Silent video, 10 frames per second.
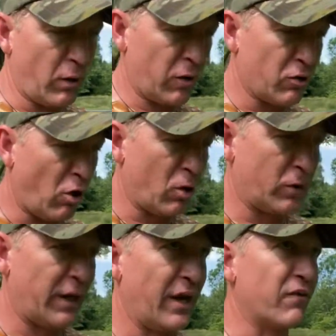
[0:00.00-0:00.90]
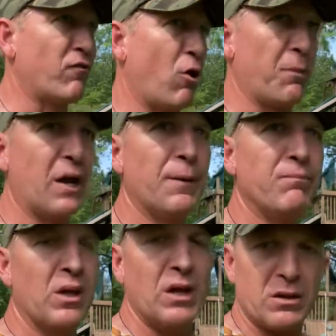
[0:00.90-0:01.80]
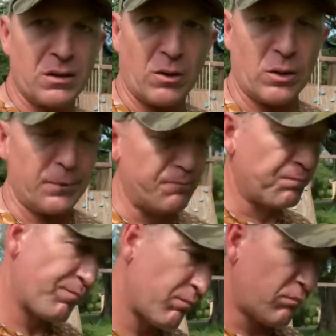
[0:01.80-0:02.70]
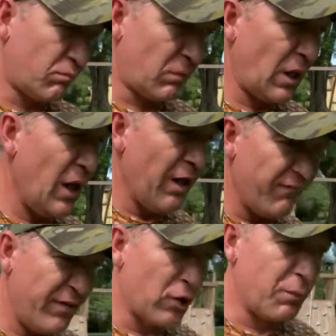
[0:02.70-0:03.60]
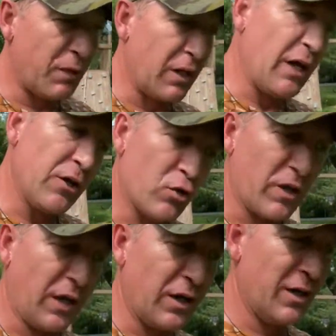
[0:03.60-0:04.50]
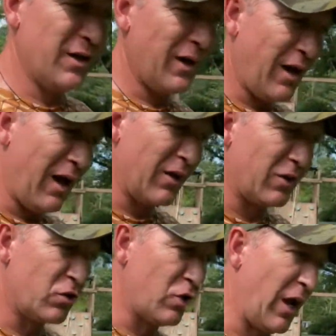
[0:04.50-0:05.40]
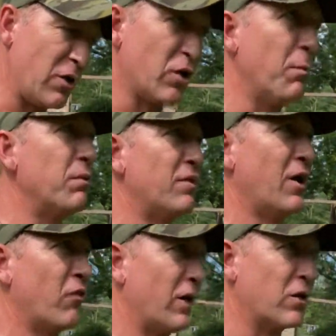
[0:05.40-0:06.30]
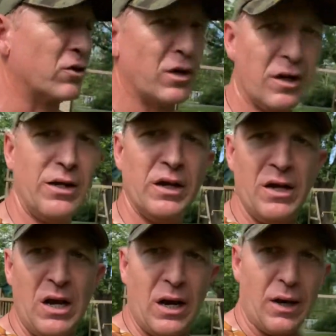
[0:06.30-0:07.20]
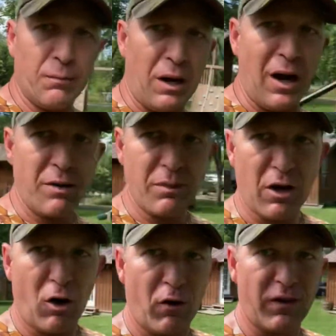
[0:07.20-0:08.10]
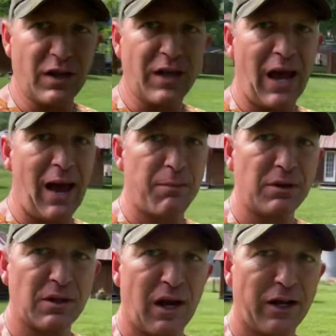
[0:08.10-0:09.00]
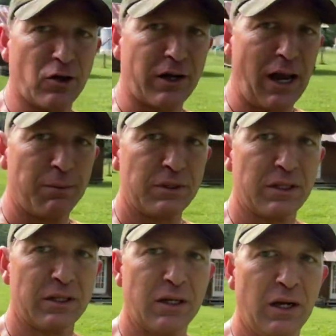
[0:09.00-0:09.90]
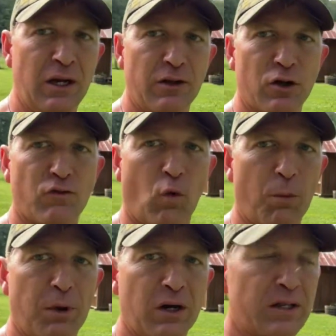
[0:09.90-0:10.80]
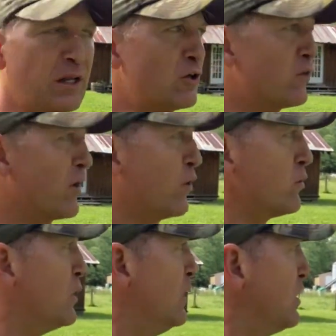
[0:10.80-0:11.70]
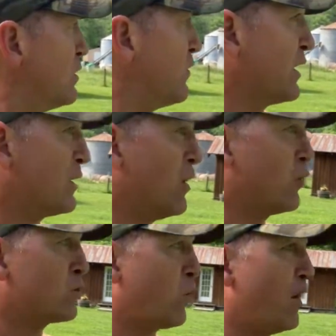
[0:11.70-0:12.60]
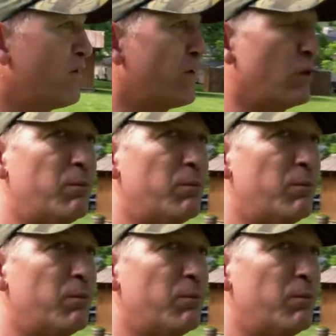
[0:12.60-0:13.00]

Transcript: It's all organic farming, so um, I figure it'd be an interesting change up of how things are done. Uh, behind me are the cabins, the hiker cabins, and there's four bunks in each of those, so they can host quite a few.